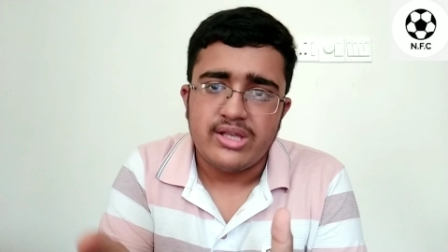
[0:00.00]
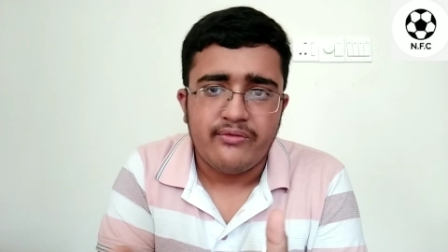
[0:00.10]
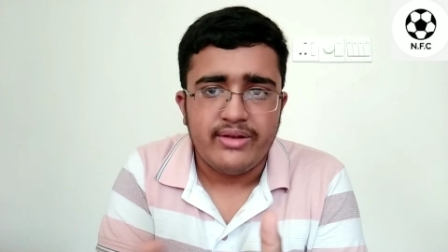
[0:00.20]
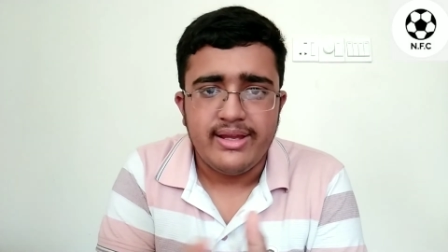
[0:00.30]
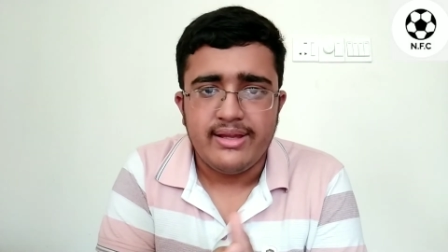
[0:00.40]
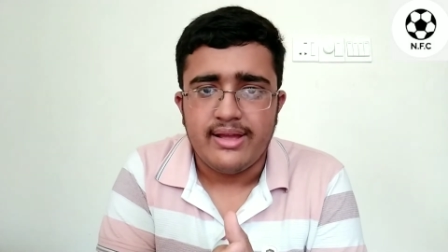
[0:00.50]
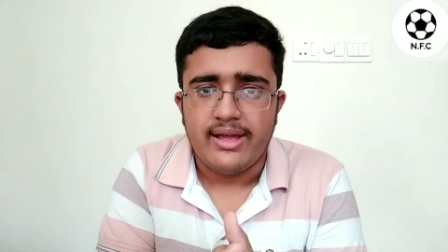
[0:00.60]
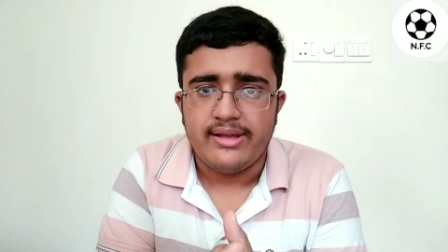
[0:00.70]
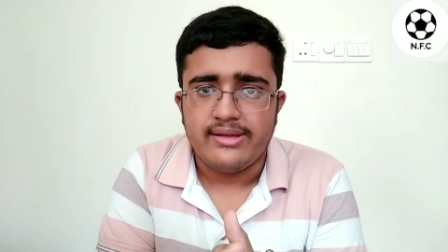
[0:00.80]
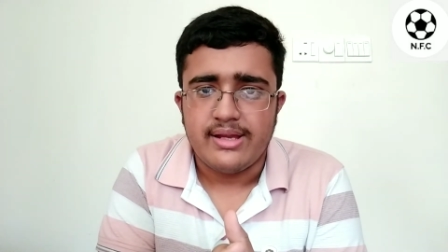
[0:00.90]
suffering
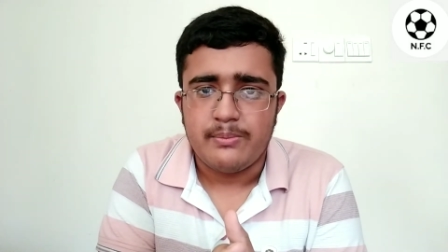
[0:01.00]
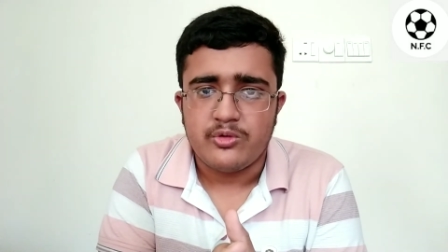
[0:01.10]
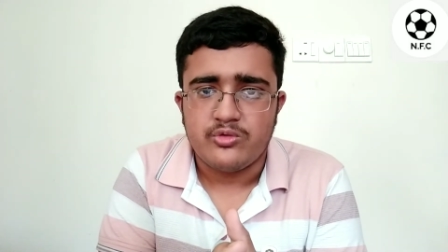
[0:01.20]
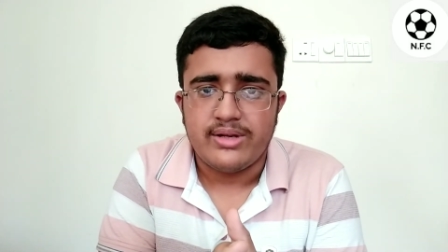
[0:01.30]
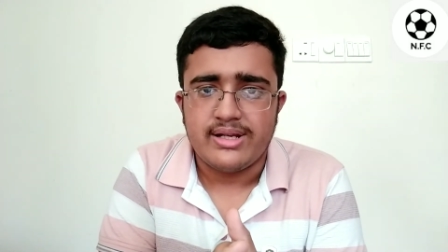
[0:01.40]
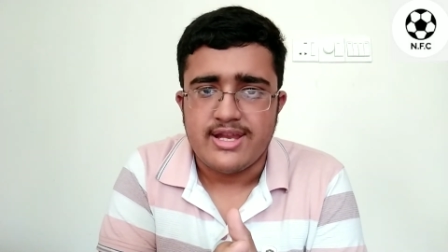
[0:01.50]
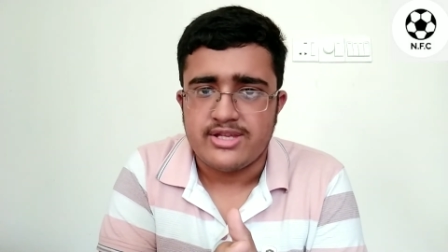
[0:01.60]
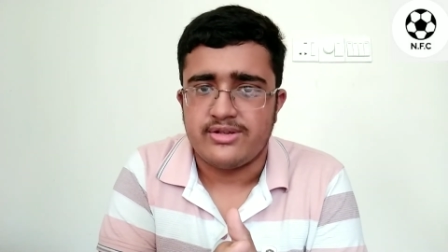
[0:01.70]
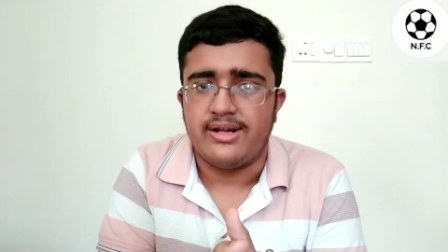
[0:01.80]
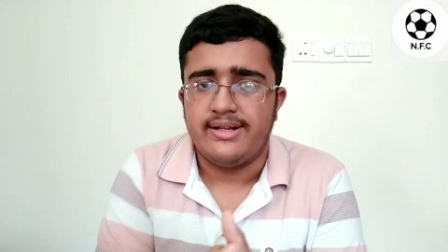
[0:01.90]
uh, in the Portugal
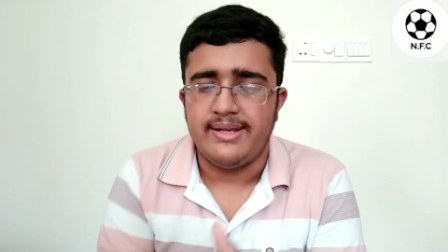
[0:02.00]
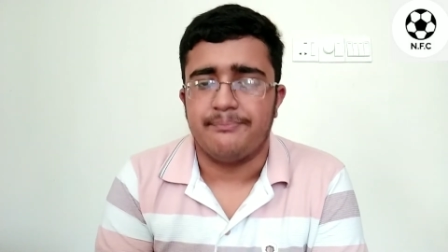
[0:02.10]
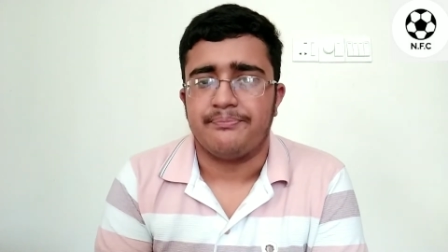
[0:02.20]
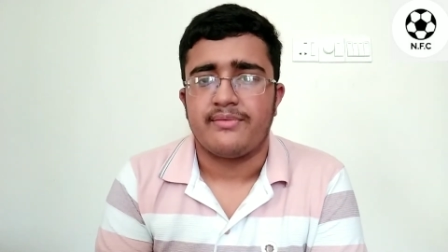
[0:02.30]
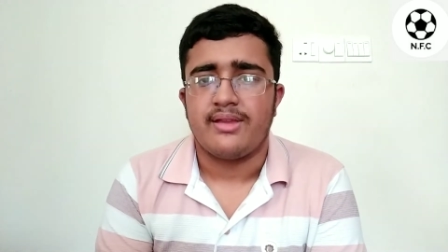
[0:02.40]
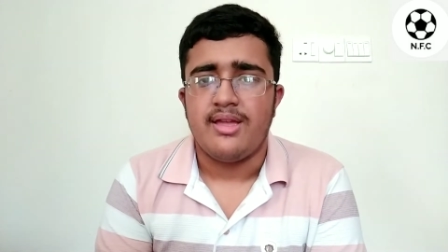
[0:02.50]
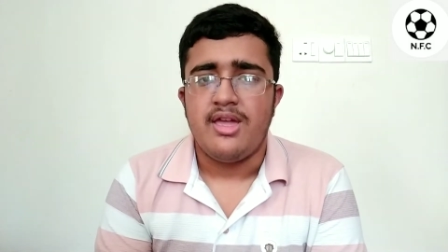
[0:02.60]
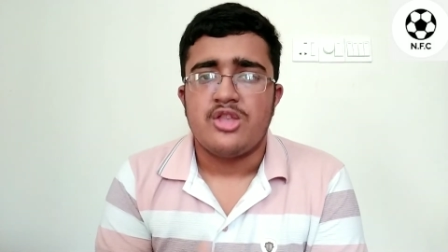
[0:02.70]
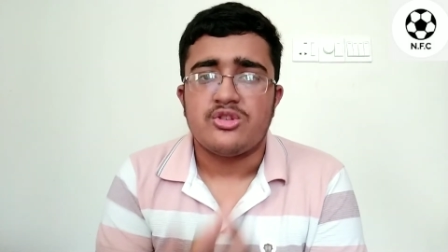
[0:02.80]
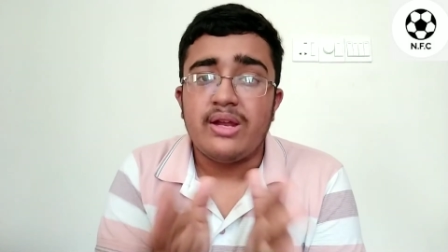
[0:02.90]
national team
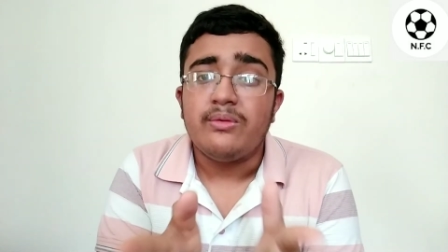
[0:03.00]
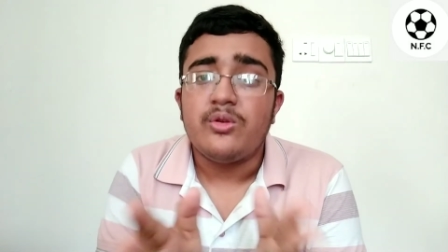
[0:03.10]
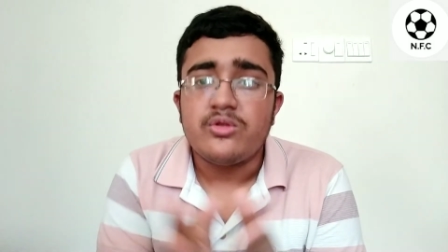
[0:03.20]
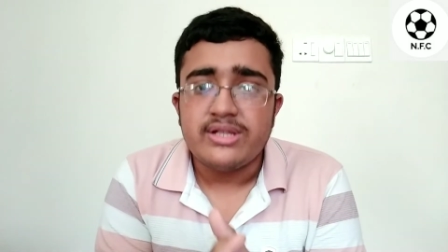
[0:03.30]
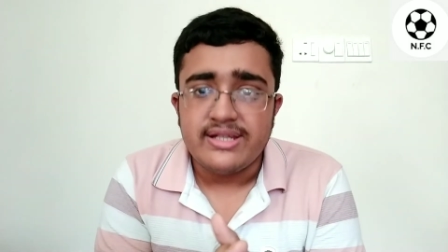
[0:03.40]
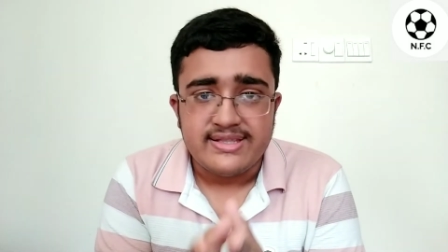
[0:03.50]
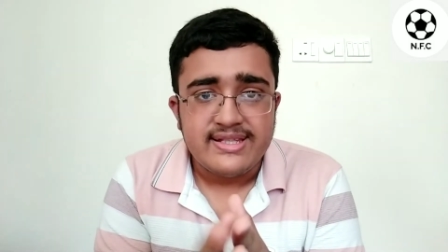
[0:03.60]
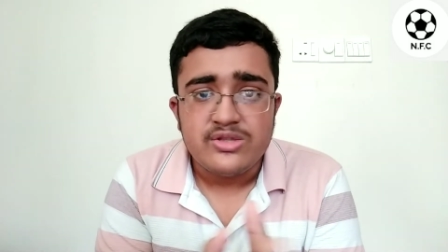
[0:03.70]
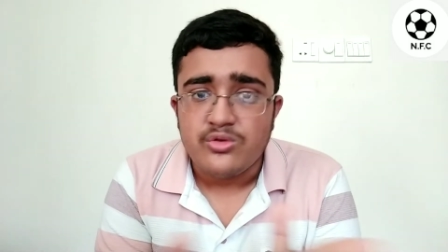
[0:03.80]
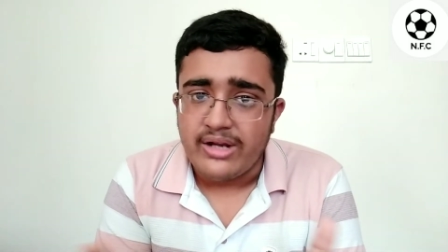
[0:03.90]
so now the question is
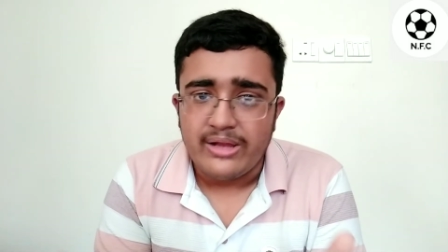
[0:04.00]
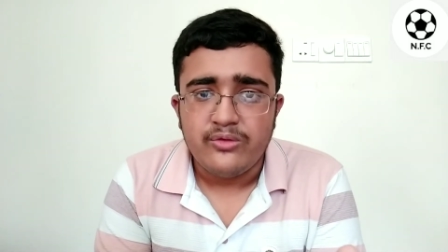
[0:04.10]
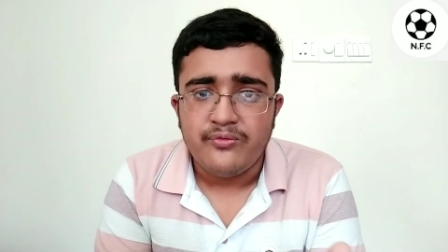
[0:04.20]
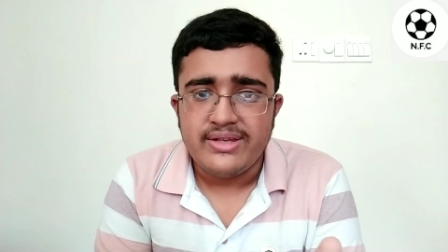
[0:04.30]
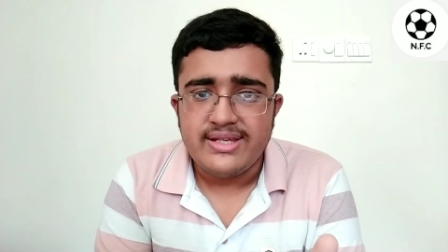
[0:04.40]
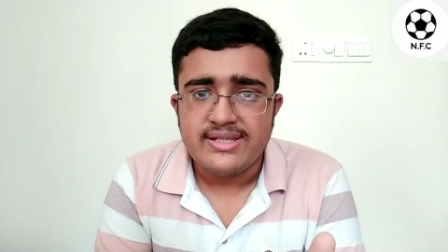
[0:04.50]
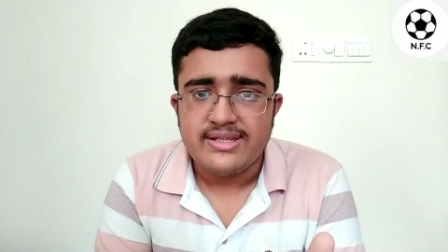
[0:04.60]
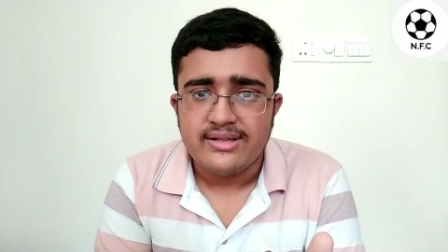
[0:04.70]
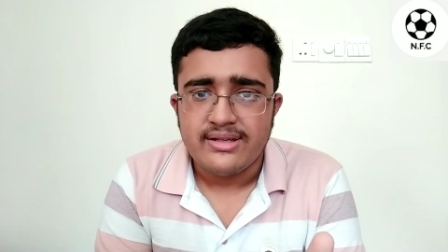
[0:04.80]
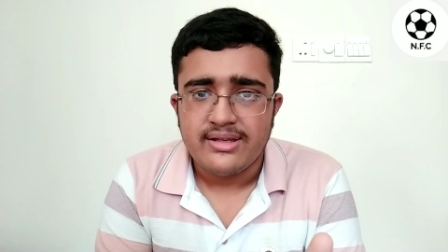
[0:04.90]
is Ronaldo finished